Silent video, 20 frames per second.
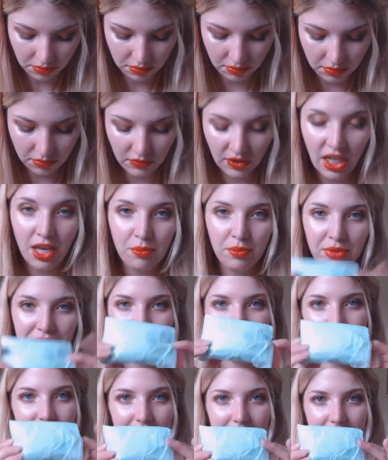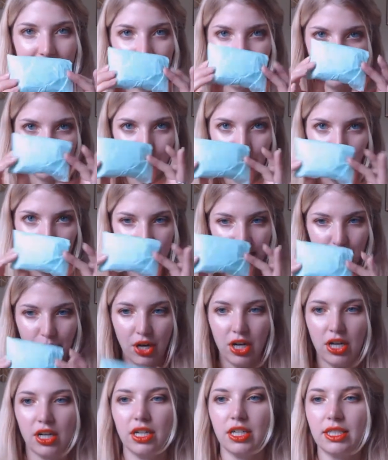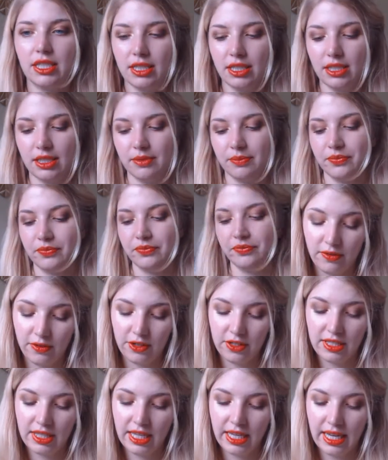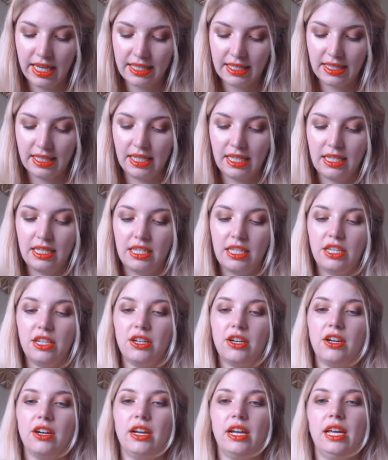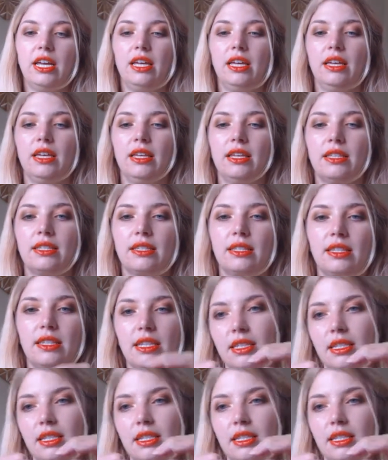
But this is the best part. So the first thing I see in here is